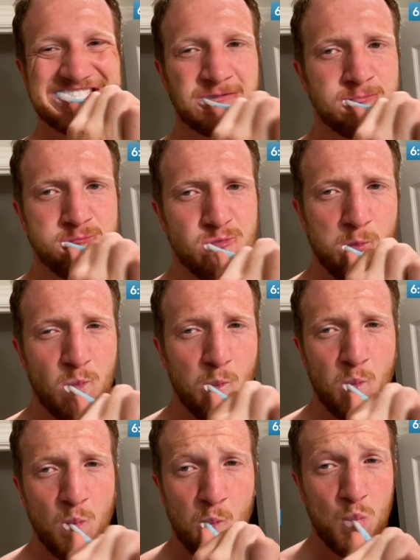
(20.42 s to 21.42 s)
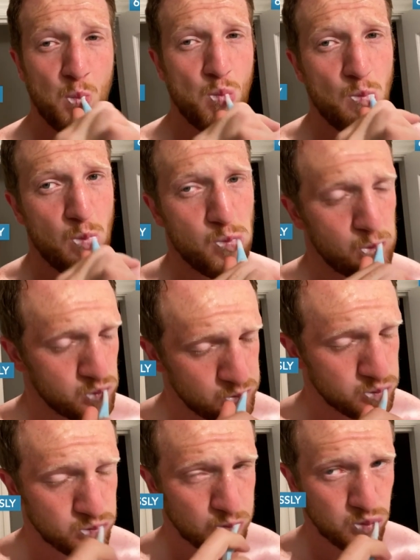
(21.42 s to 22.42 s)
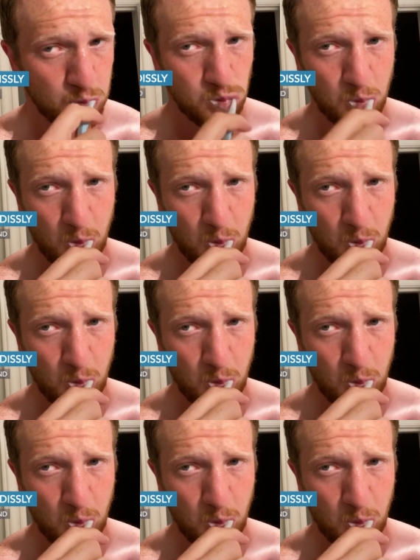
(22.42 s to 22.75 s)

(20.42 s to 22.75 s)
Part of my morning routine is brush